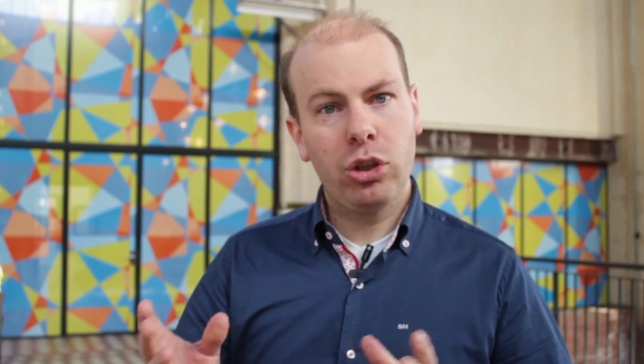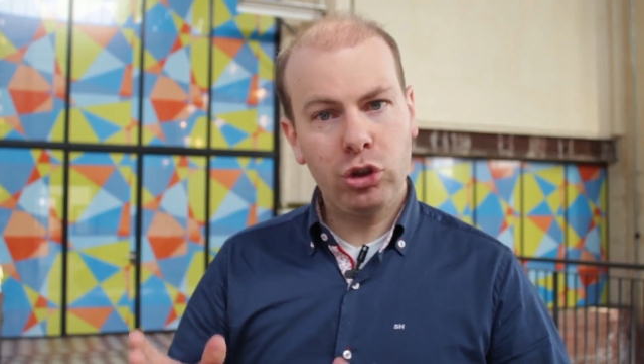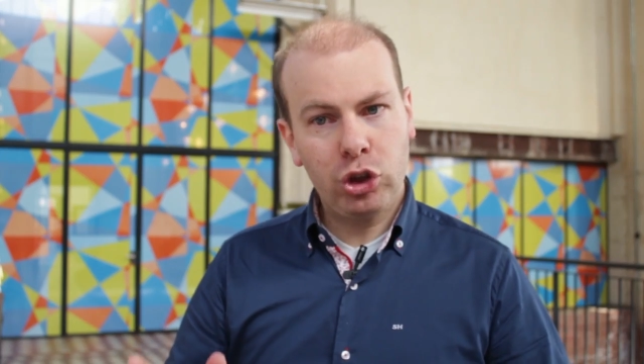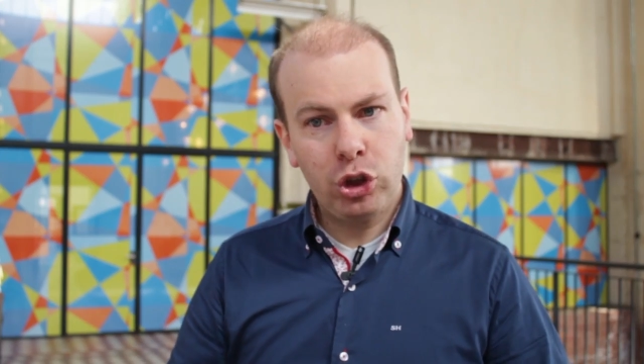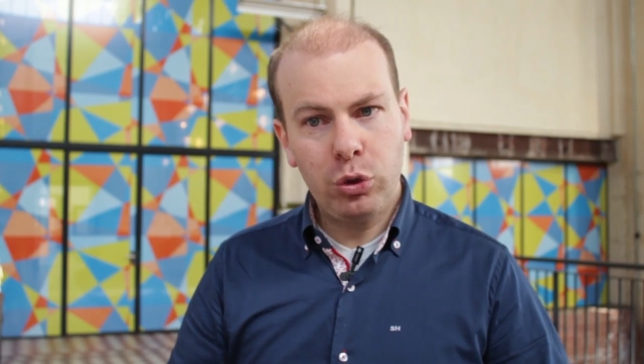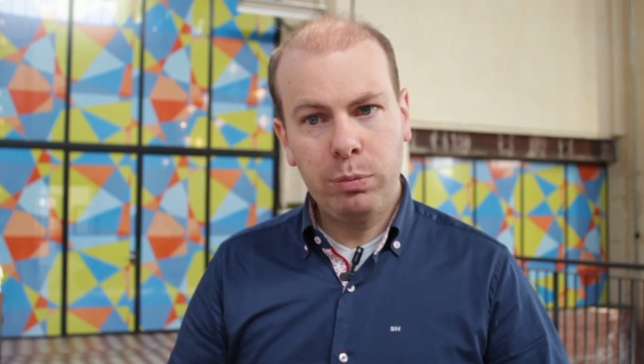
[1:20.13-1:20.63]

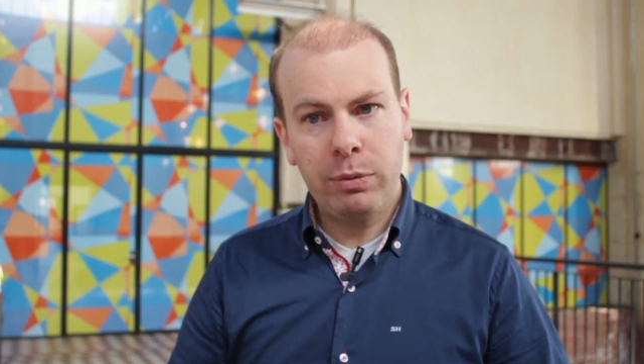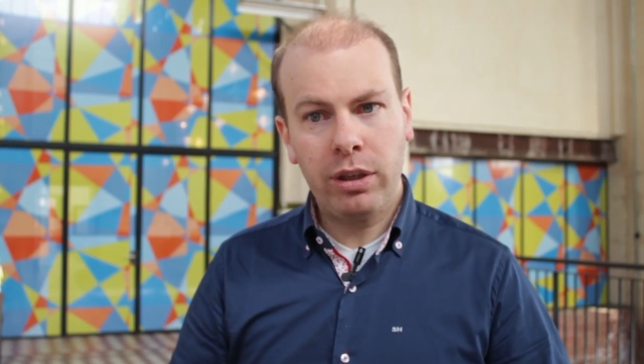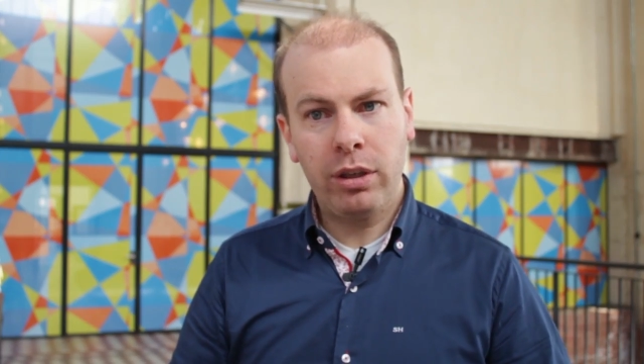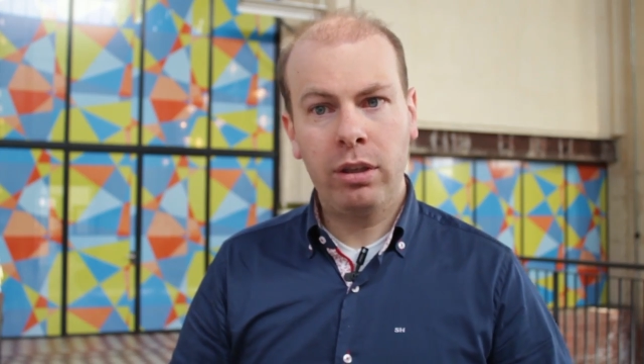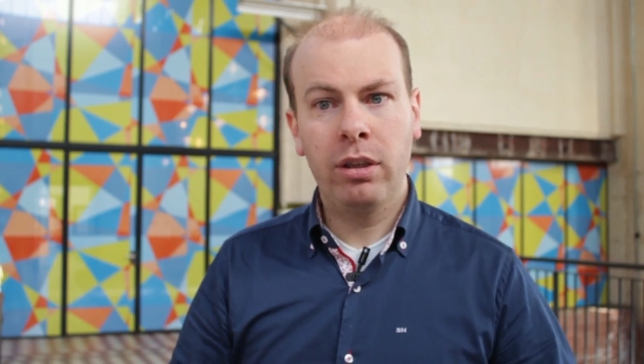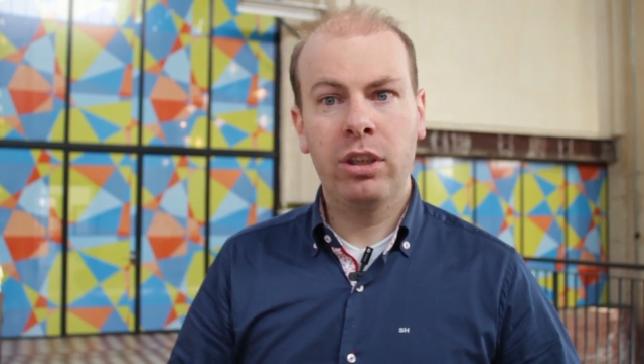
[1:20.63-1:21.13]

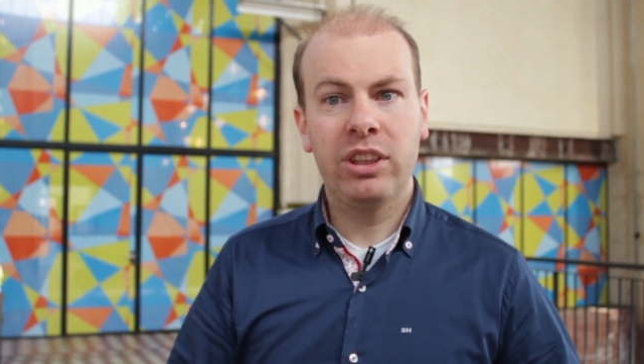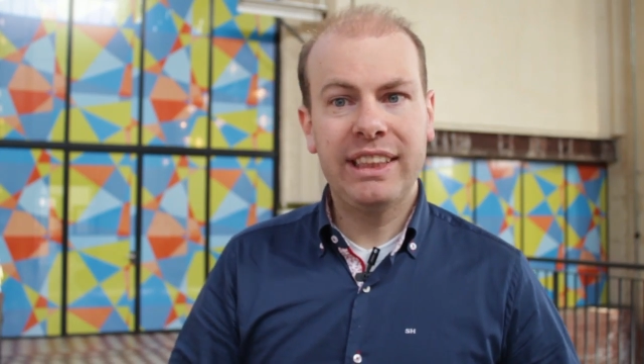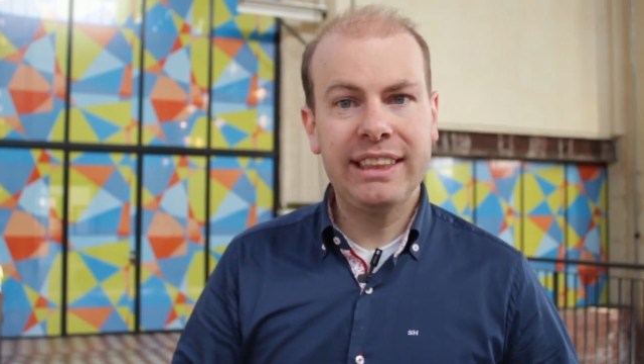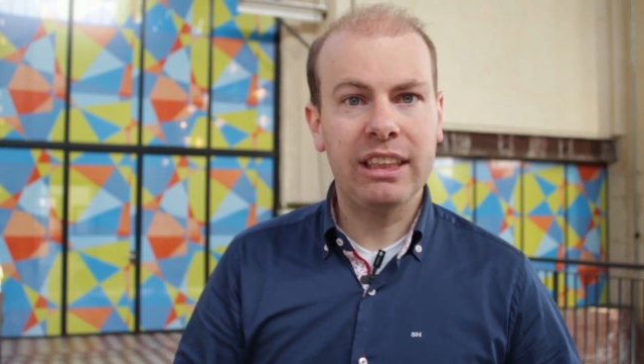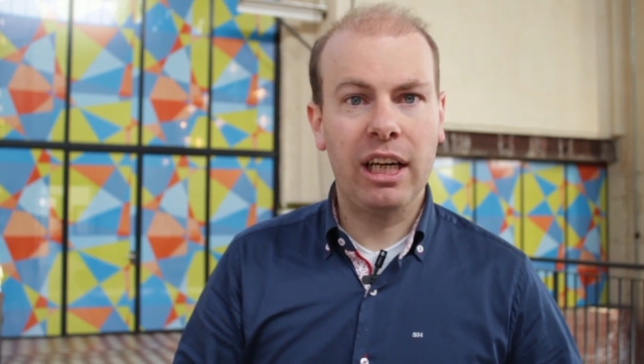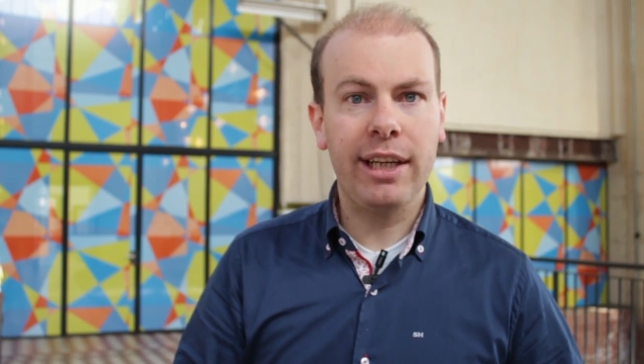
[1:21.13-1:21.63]
consumer,
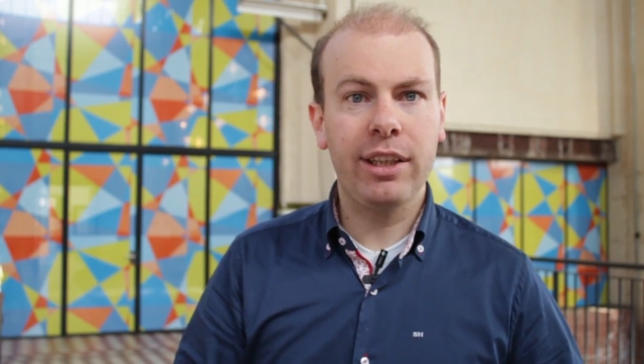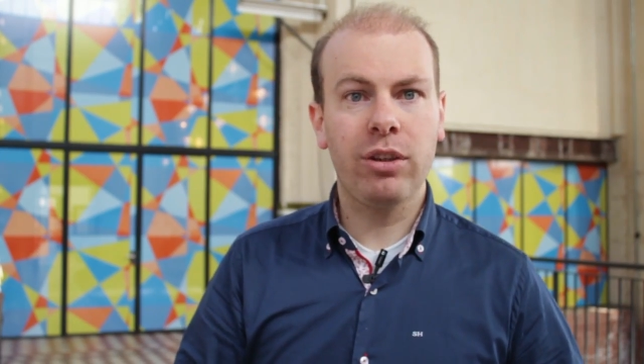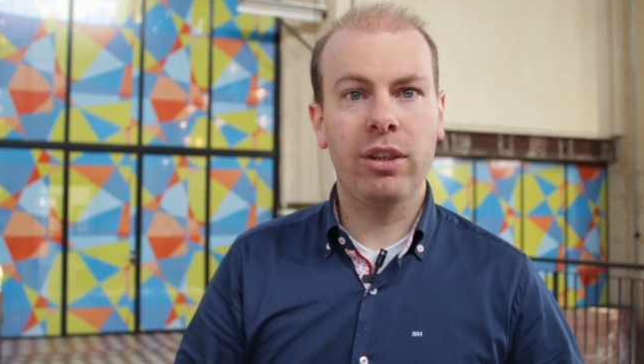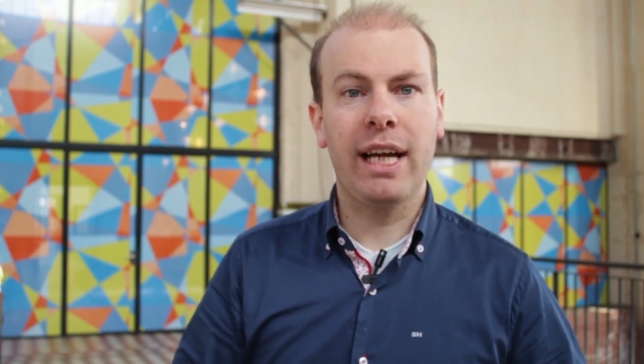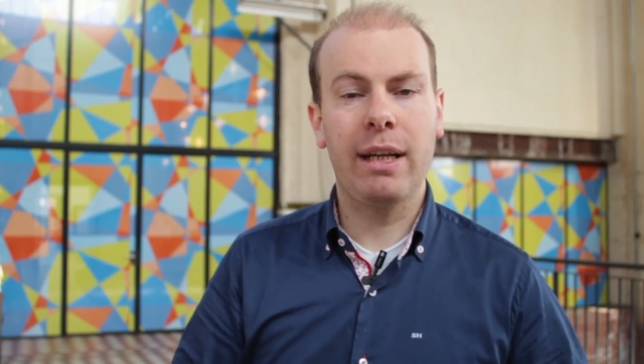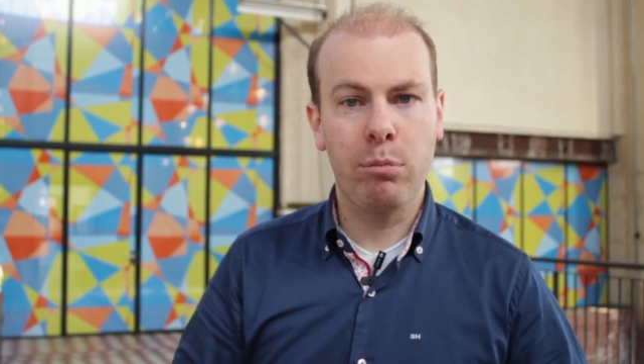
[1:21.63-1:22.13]

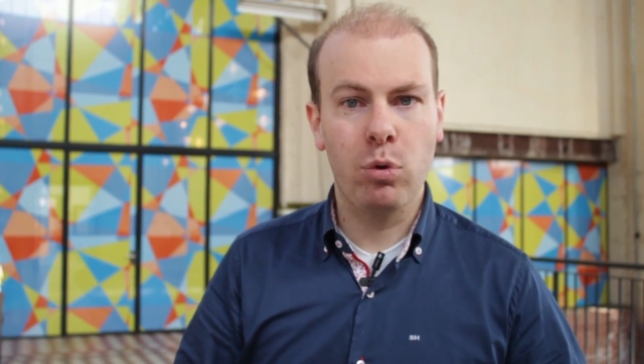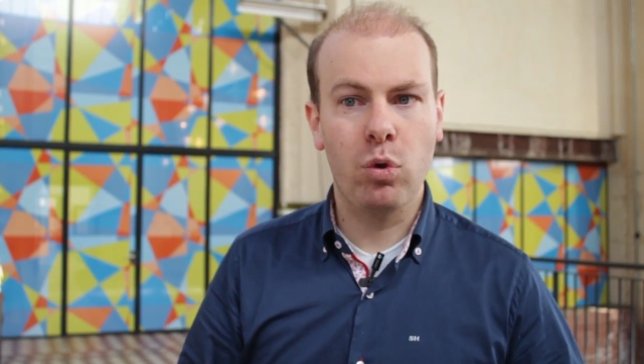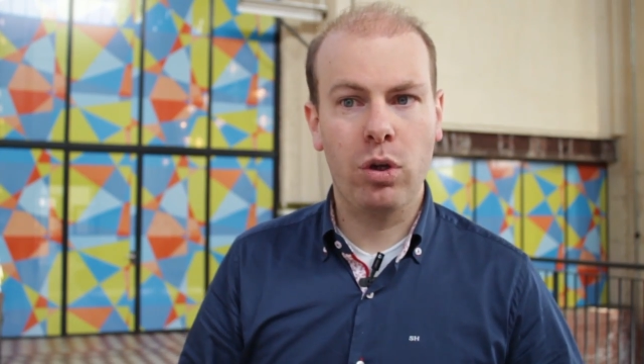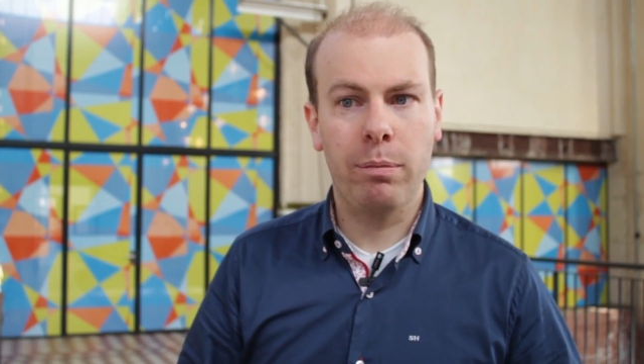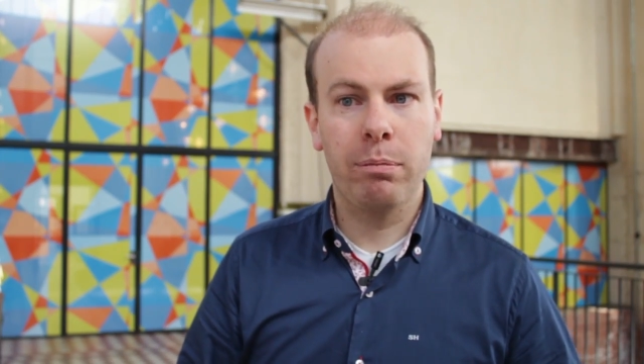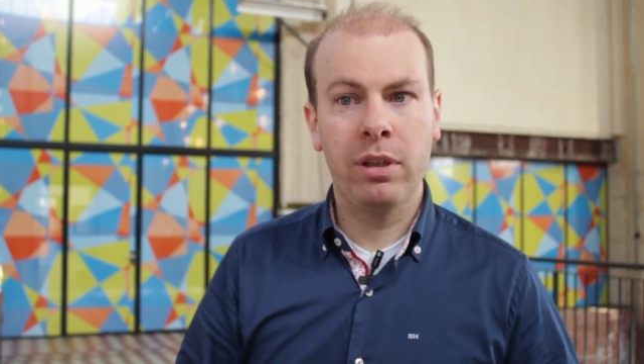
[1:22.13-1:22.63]
designer, and
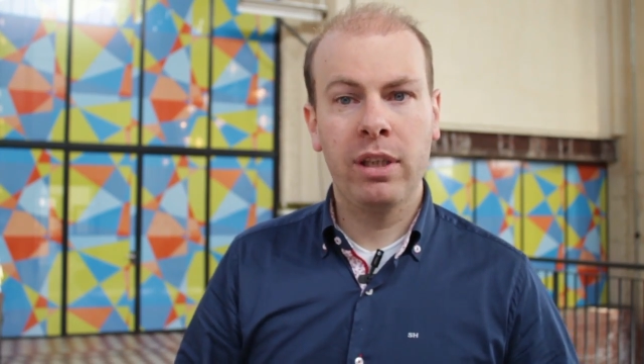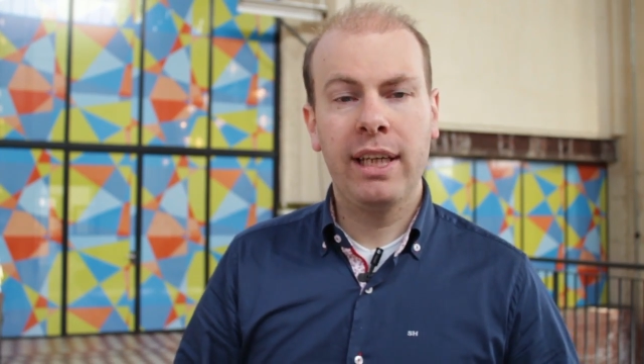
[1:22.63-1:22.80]
Mookum.